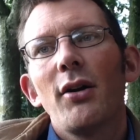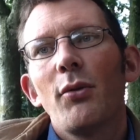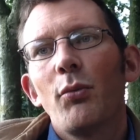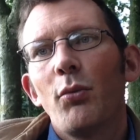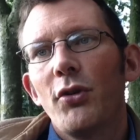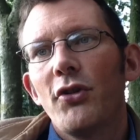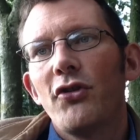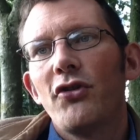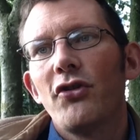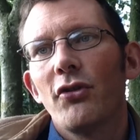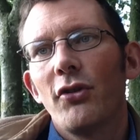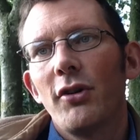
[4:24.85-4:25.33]

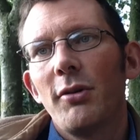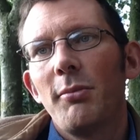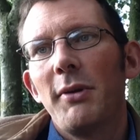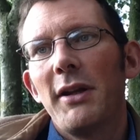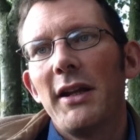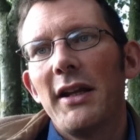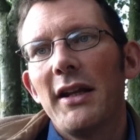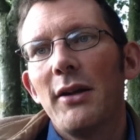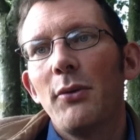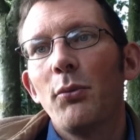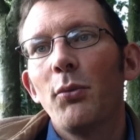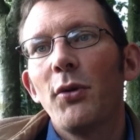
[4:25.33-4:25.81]
would join
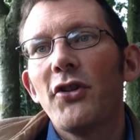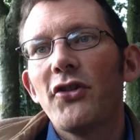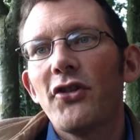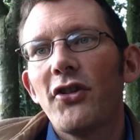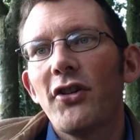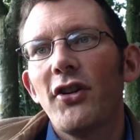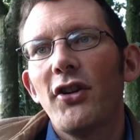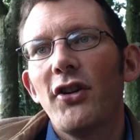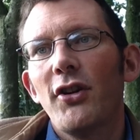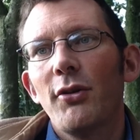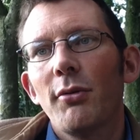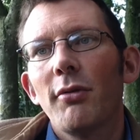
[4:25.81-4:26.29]
me in
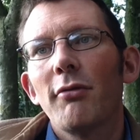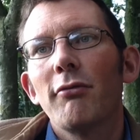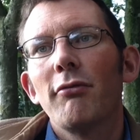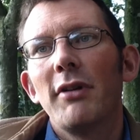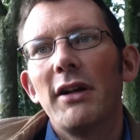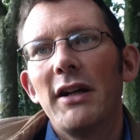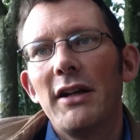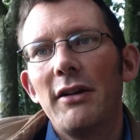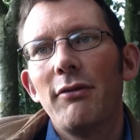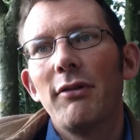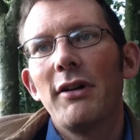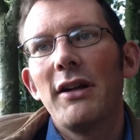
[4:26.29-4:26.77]
wishing you a
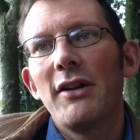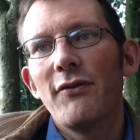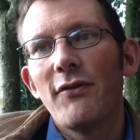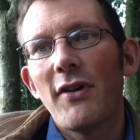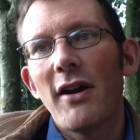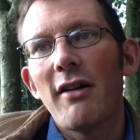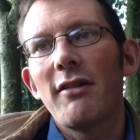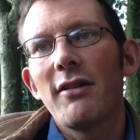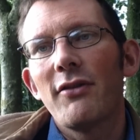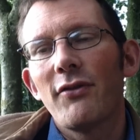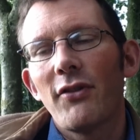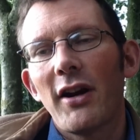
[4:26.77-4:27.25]
really, really
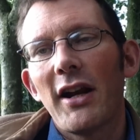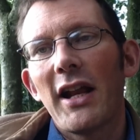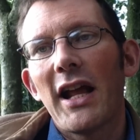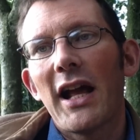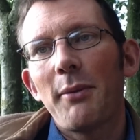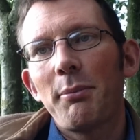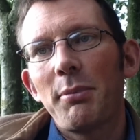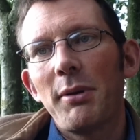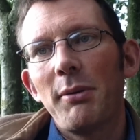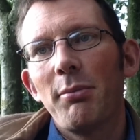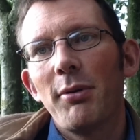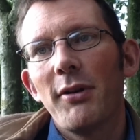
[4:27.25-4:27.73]
very, very
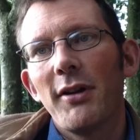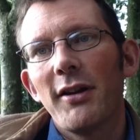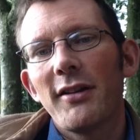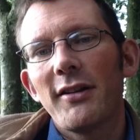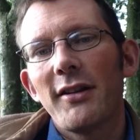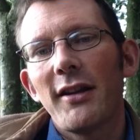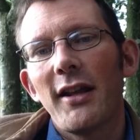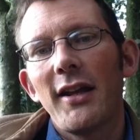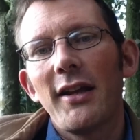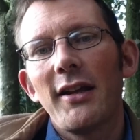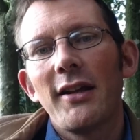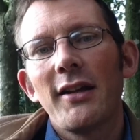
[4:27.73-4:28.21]
happy
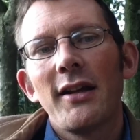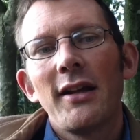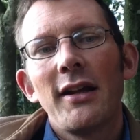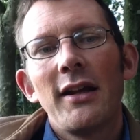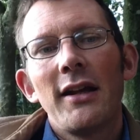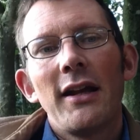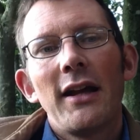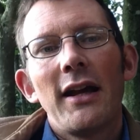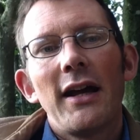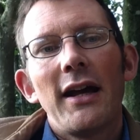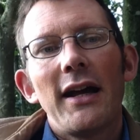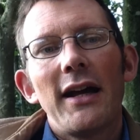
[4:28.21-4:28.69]
birthday,
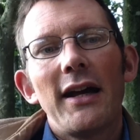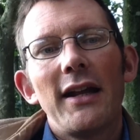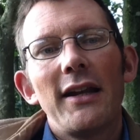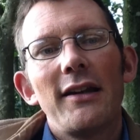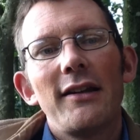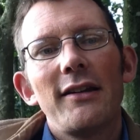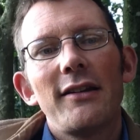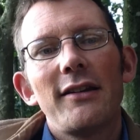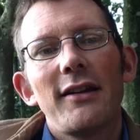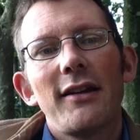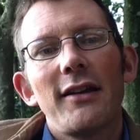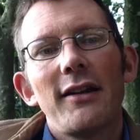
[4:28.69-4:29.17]

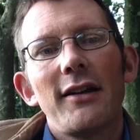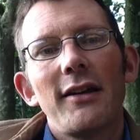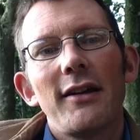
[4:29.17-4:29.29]
and